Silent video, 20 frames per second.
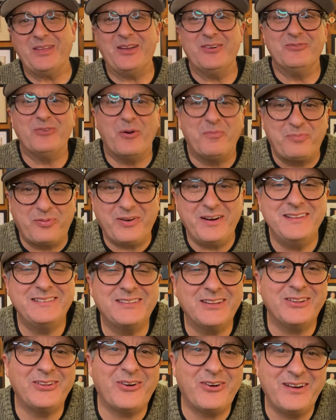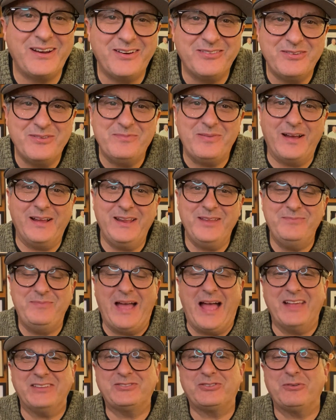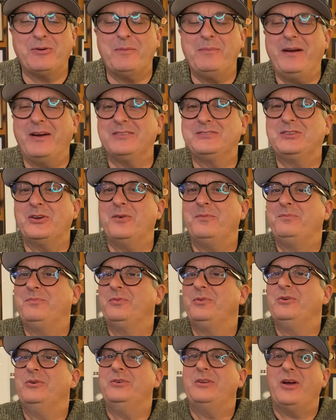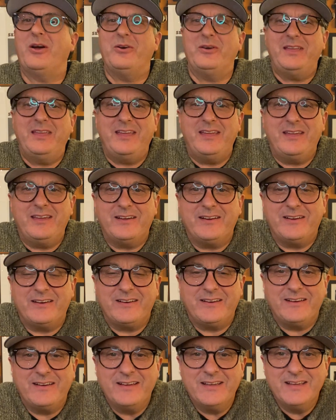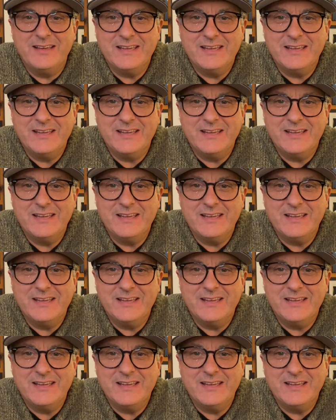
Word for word: Well, praise the Lord, everybody. Pastor Roberto Bruno here,